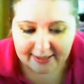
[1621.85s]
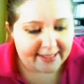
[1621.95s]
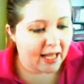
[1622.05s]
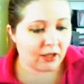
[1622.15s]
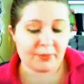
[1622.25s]

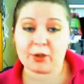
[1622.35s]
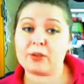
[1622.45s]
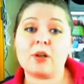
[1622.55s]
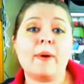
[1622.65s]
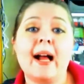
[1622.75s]
and tell them. You're
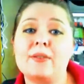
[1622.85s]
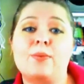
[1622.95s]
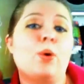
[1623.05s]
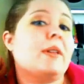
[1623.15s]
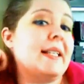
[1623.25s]
going to go ahead
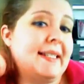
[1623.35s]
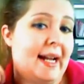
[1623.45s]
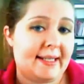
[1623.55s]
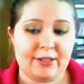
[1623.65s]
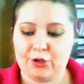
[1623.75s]
and roll these
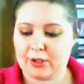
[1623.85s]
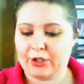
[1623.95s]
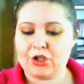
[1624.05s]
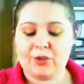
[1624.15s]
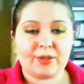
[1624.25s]
dice, and you're
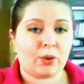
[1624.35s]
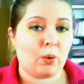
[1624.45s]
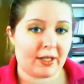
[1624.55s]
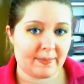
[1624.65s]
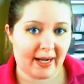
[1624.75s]
going to choose a
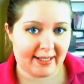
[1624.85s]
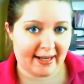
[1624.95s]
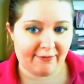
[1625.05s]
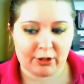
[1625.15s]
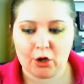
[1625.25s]

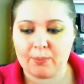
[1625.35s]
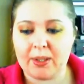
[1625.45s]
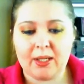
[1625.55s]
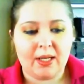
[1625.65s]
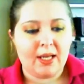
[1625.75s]
corresponding envelope.
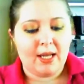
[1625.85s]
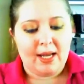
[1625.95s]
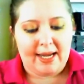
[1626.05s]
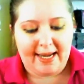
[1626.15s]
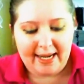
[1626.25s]

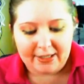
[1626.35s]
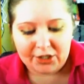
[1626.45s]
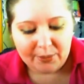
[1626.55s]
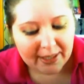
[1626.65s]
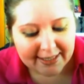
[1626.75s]

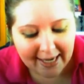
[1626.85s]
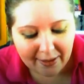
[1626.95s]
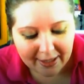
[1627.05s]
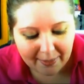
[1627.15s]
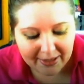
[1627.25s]
And you want to
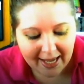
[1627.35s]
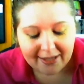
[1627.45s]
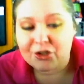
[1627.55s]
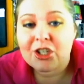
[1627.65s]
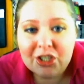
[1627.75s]
tell them
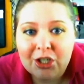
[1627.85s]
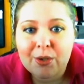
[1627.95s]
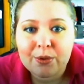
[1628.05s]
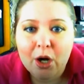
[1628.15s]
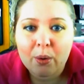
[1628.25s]
that, just so
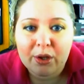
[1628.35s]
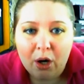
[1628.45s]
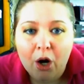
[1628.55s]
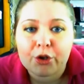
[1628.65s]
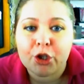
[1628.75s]
you know,
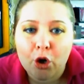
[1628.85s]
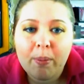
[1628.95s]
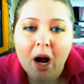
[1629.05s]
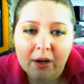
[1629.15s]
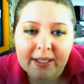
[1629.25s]
there are no
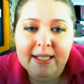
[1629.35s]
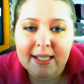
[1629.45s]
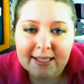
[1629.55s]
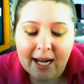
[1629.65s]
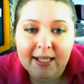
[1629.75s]

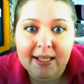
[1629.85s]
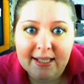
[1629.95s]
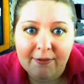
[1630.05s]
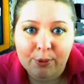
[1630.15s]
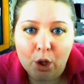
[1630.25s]
parties inside of
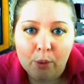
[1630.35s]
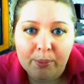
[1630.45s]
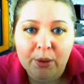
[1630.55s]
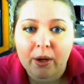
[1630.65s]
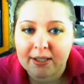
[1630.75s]
this
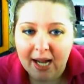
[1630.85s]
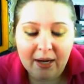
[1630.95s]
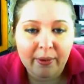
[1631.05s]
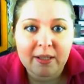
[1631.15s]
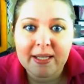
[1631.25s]
envelope. You are
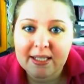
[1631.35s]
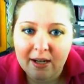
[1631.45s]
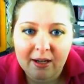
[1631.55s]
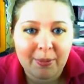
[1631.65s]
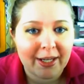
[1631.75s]
not going to be
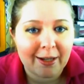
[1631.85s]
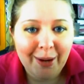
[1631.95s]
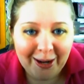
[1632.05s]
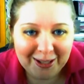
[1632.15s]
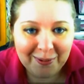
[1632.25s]
stuck booking a
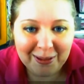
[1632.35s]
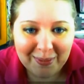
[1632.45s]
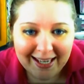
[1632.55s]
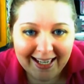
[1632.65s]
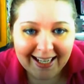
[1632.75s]
party with
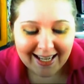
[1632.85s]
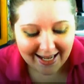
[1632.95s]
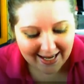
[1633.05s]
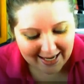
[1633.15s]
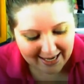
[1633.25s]
me
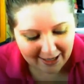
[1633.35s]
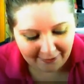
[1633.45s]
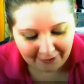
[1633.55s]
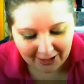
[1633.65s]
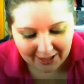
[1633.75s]

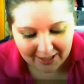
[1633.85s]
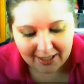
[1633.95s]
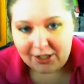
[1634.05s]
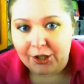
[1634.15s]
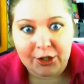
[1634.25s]
if
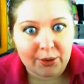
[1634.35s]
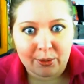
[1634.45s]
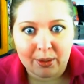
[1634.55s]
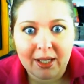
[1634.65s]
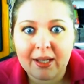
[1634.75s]

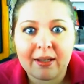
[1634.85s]
you